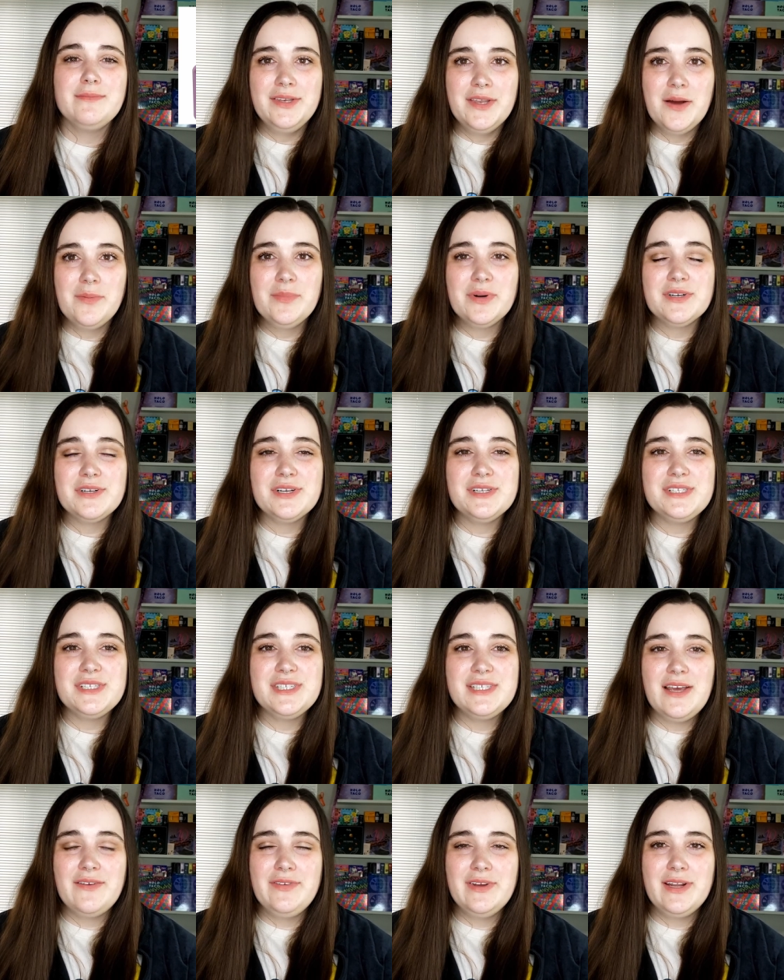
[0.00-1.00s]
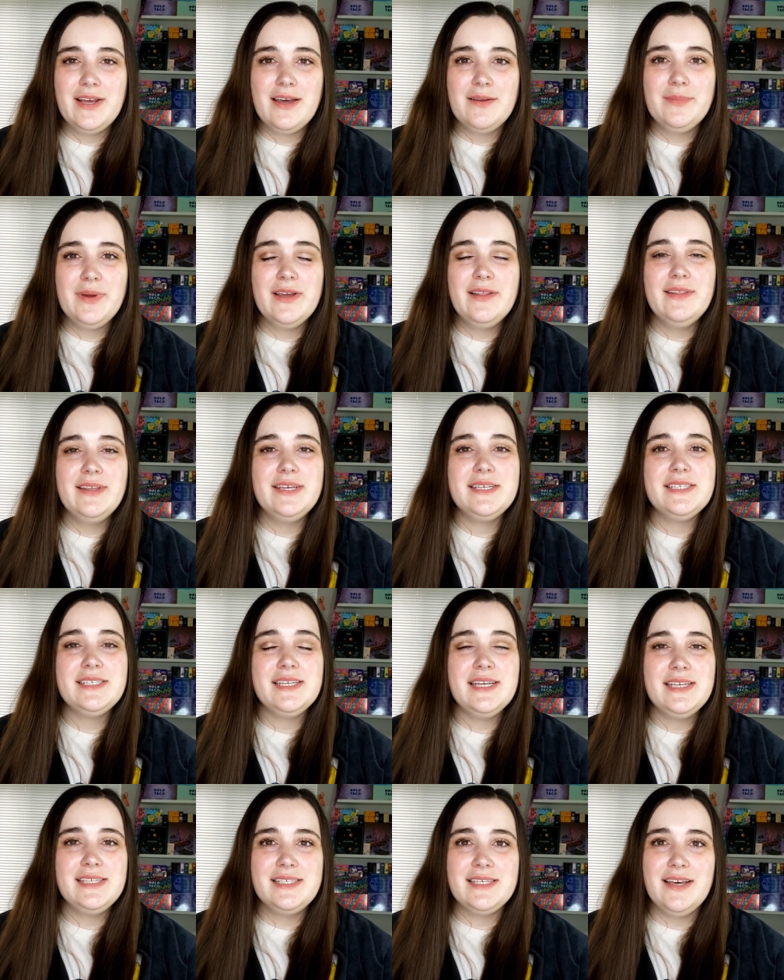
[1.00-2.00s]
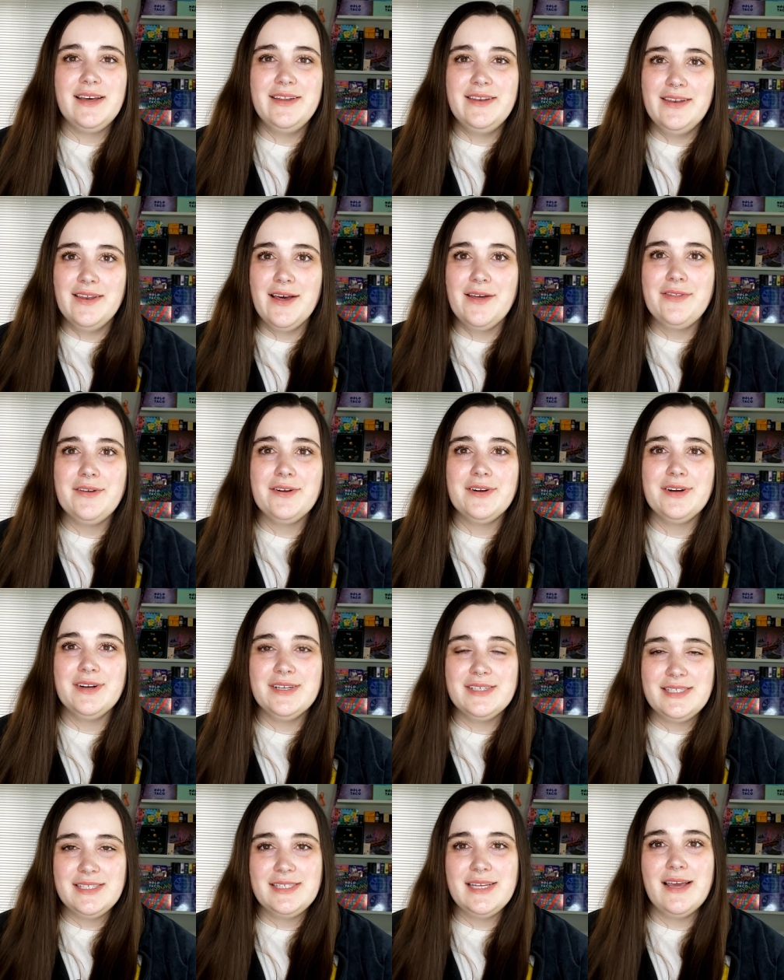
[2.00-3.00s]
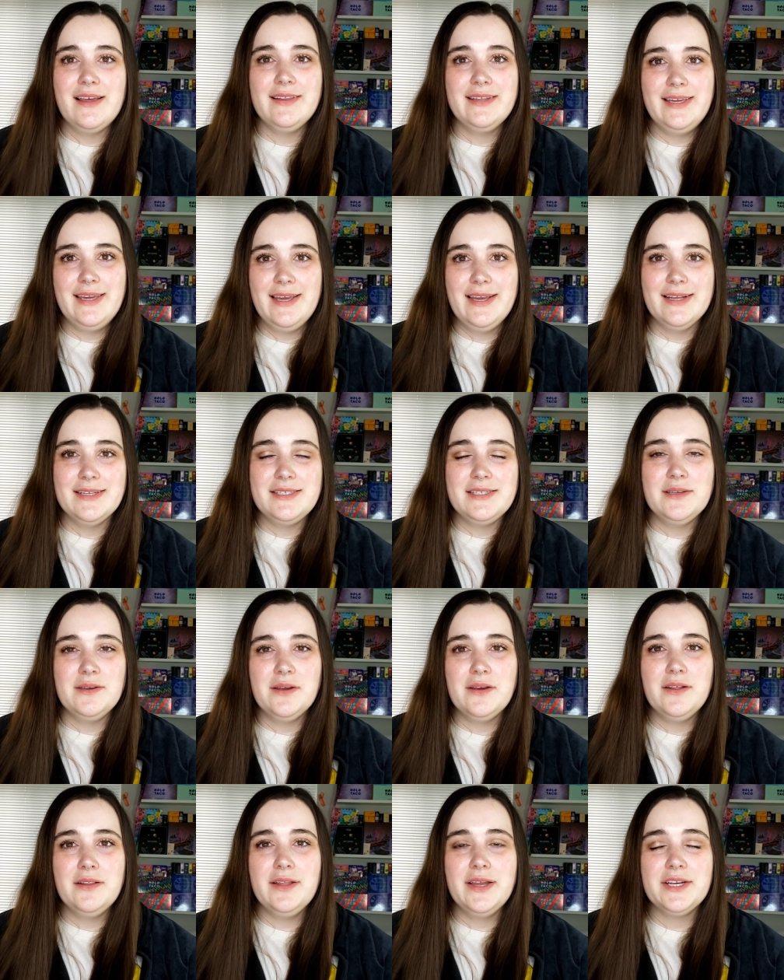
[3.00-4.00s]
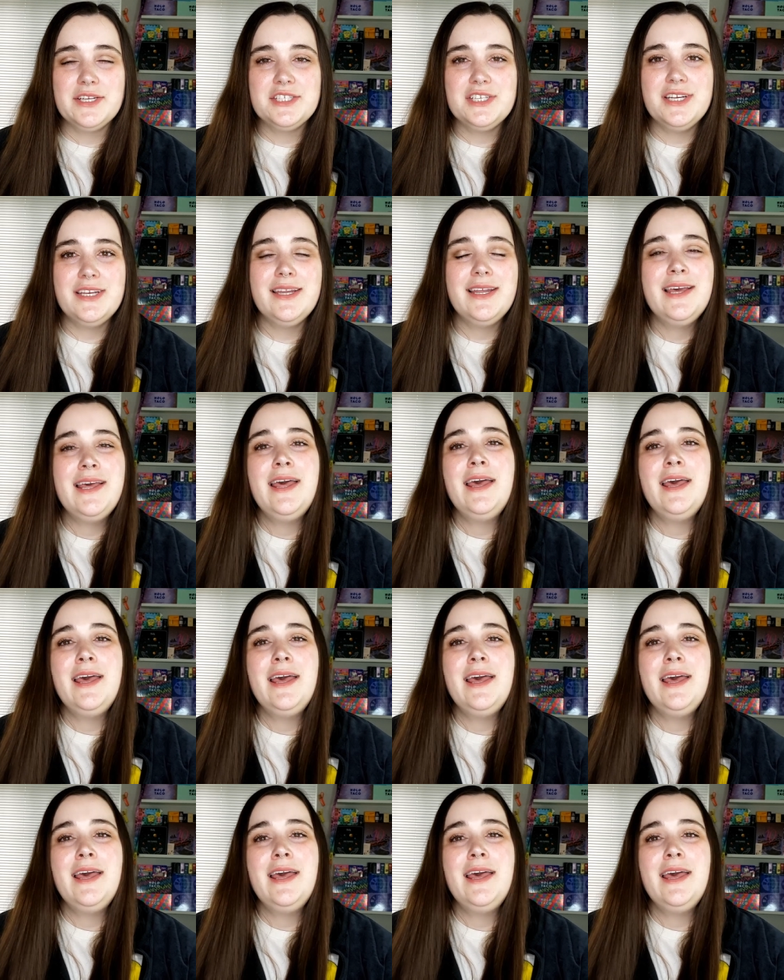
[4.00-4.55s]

Number seven on my list is another Sally Hansen collection,